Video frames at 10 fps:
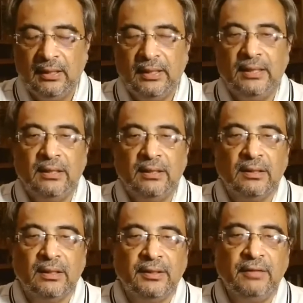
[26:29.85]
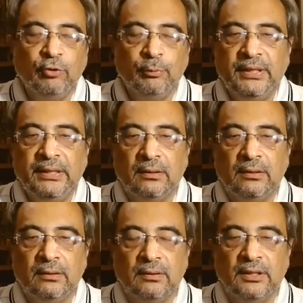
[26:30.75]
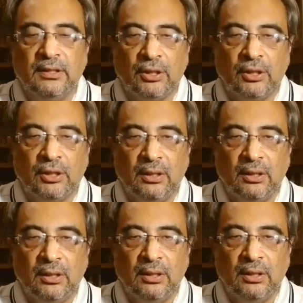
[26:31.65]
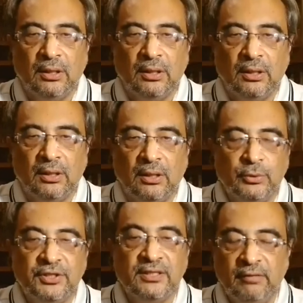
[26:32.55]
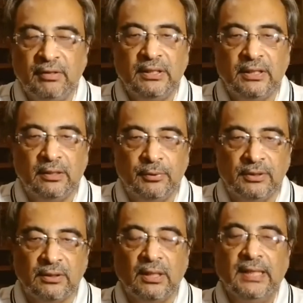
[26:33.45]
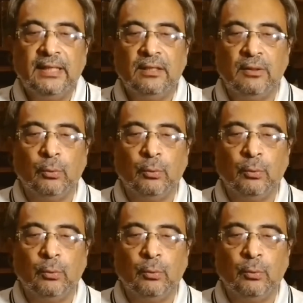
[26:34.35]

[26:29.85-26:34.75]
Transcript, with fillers: and uh, he would be the the Dajjal or he would be the person who is deceiving the other person.